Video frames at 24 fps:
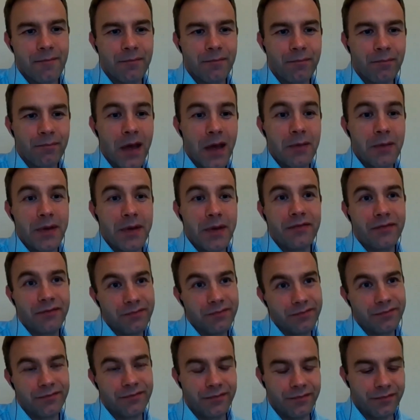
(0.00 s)
maybe
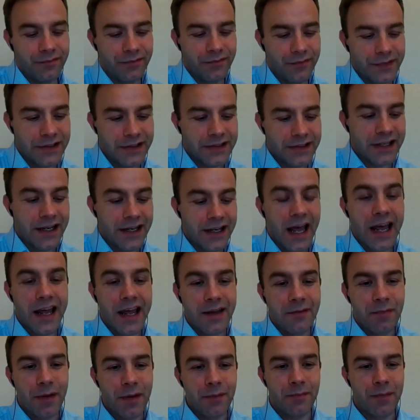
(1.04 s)

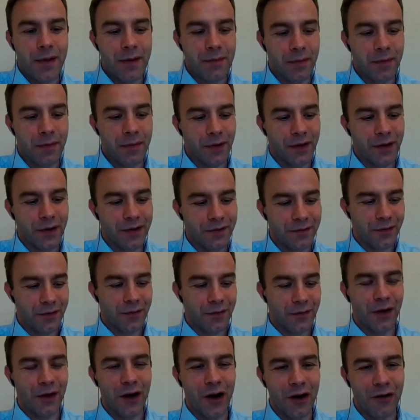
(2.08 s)
today people will
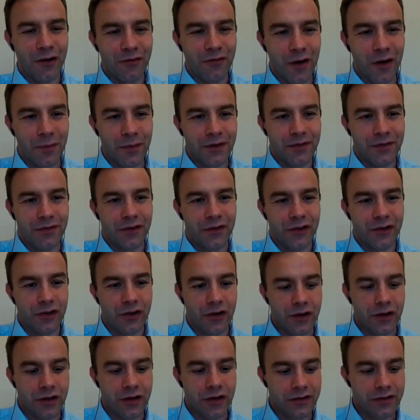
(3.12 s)
learn from us for
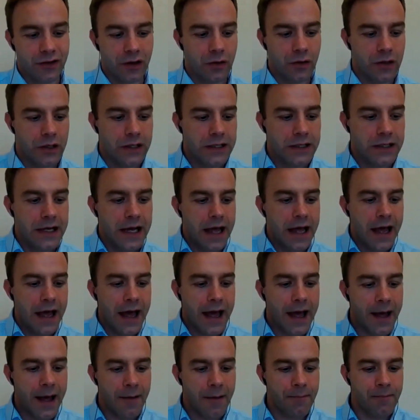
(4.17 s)
sure. So
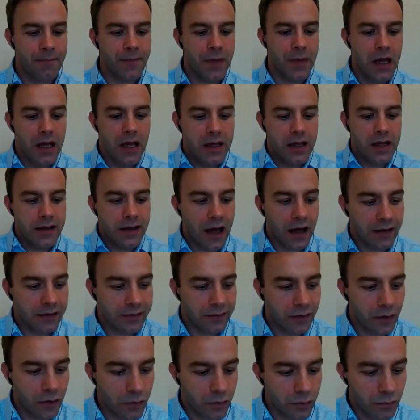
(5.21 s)
yeah,
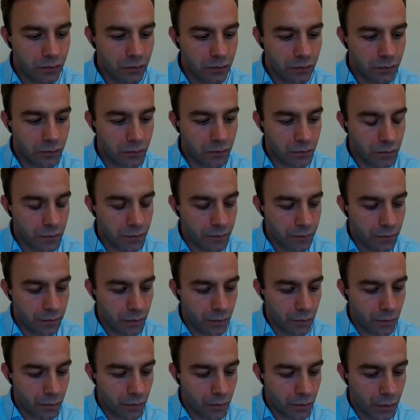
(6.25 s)
so
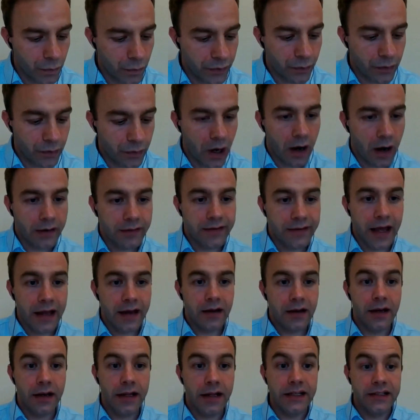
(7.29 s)
with regards
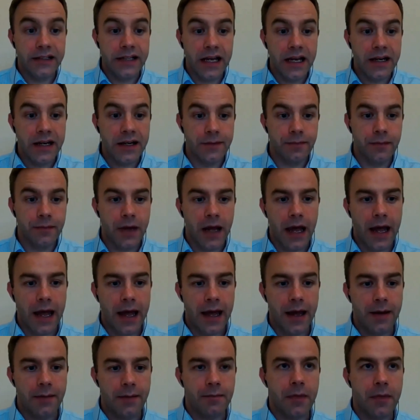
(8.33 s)
then LinkedIn
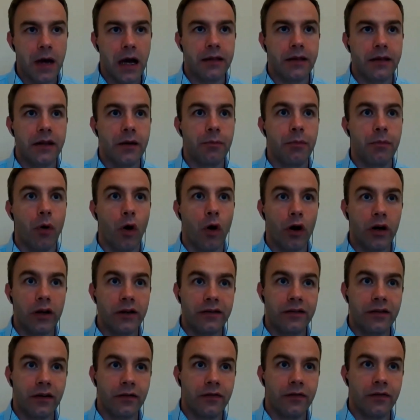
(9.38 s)
and the
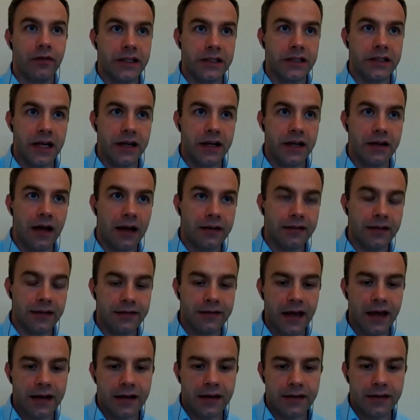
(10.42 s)
importance of LinkedIn, as I
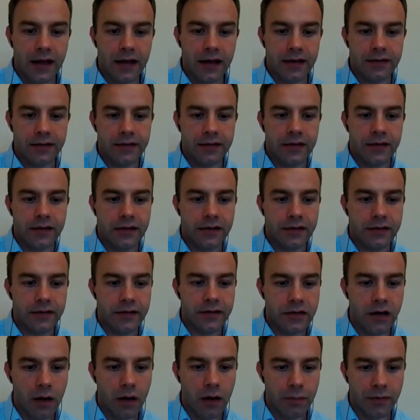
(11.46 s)
said at the
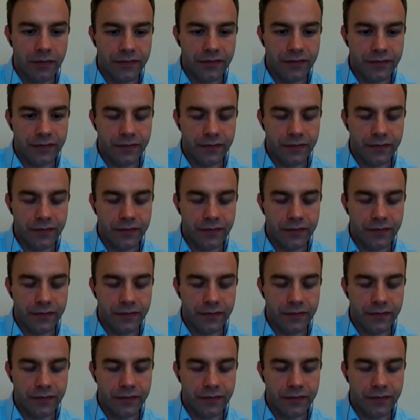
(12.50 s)
top of